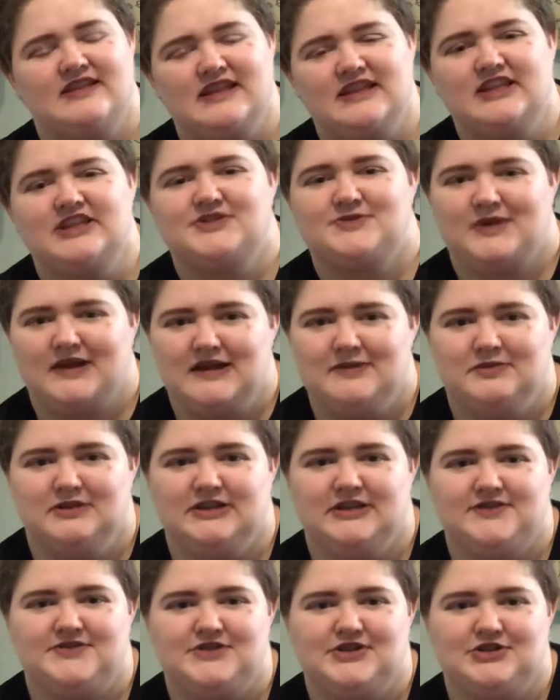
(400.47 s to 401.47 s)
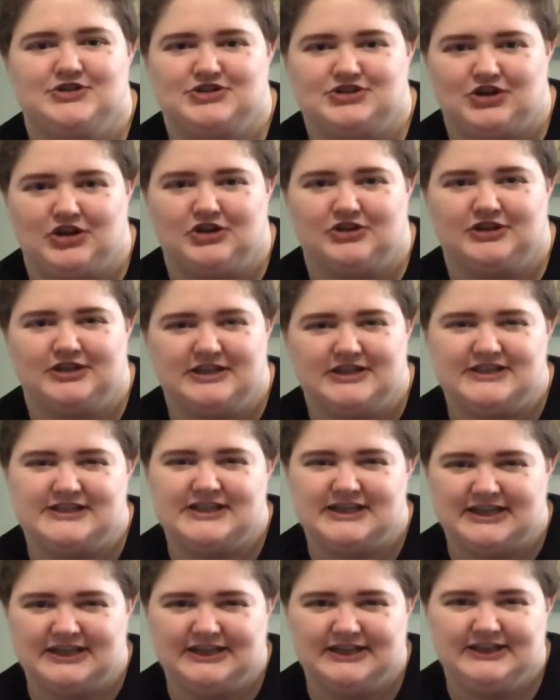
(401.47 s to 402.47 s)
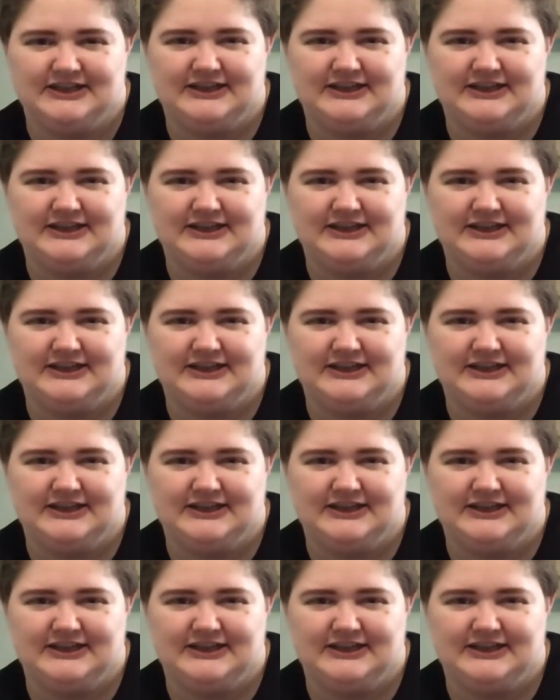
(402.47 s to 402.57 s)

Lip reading: that's why I believe so strongly in tea